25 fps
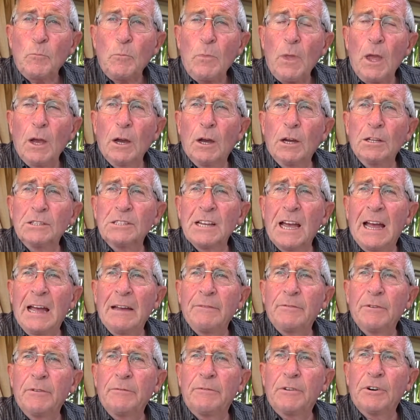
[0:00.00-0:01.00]
going to
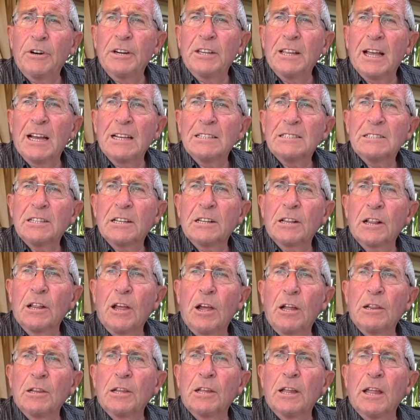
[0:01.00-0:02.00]
have a very nice little
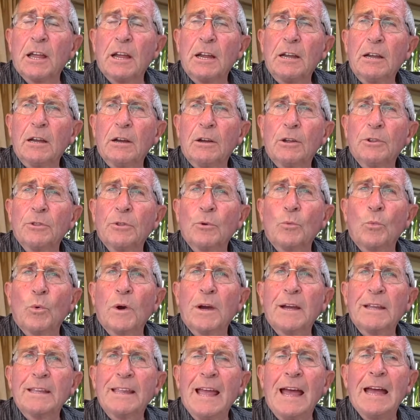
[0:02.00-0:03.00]
holiday on the
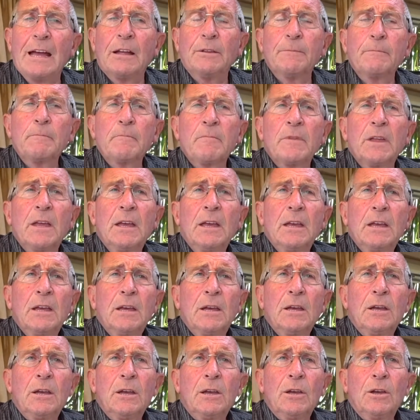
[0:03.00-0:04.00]
way down.
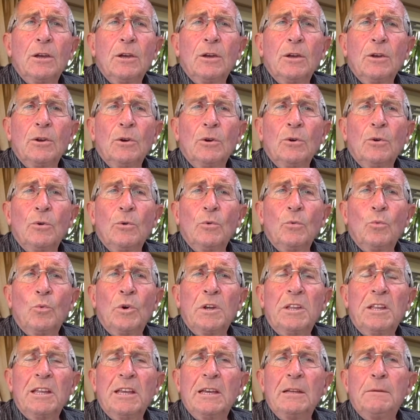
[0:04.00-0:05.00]
We
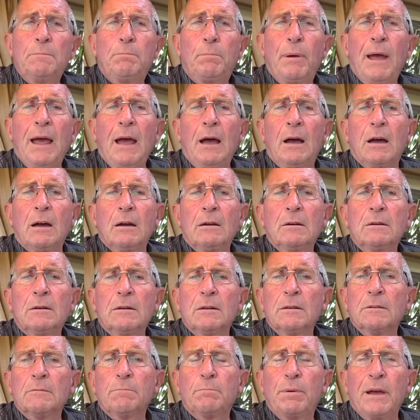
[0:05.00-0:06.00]
need power,
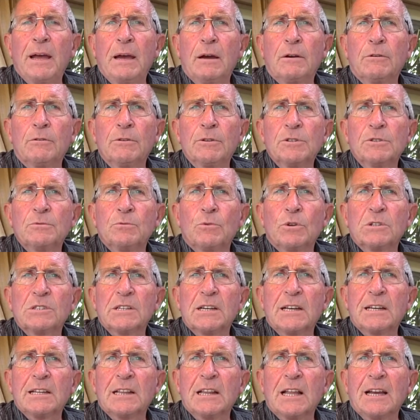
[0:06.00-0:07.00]
and power is what
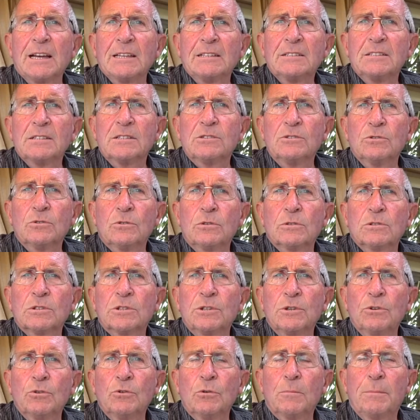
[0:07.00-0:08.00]
I'd like to talk to
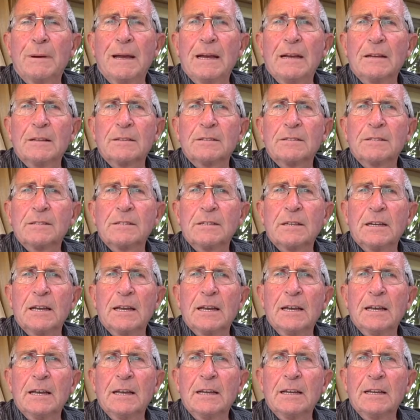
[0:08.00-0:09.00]
you about
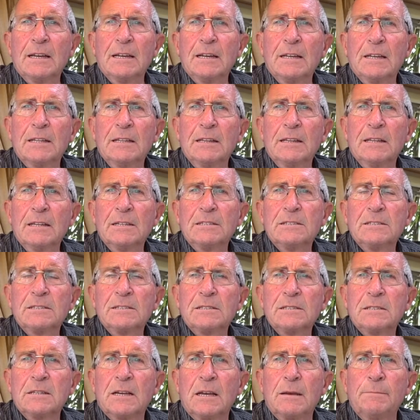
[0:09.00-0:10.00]
in
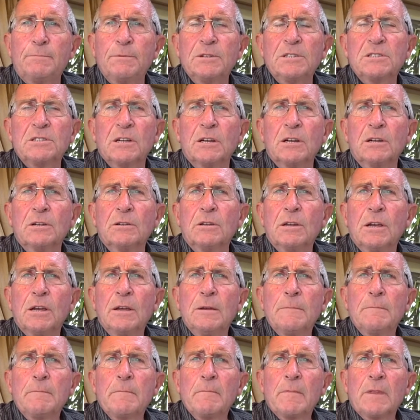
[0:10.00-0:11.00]
this episode,
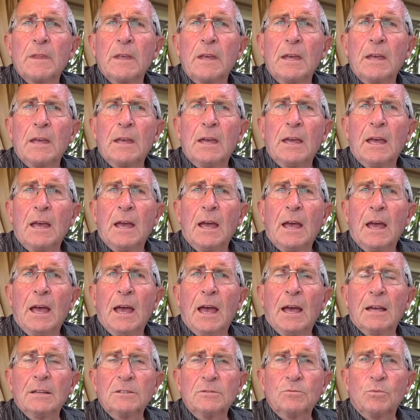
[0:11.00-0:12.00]

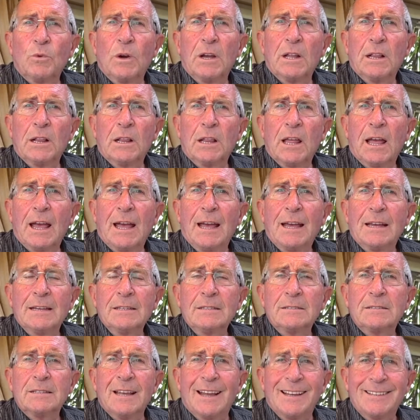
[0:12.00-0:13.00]
as well
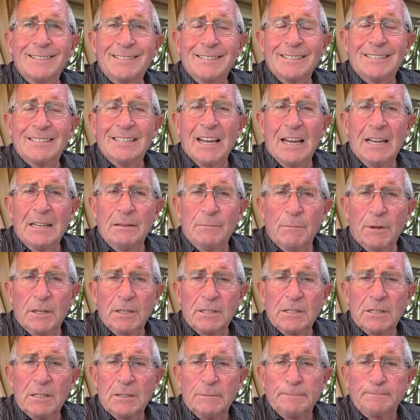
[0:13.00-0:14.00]
as entertainment.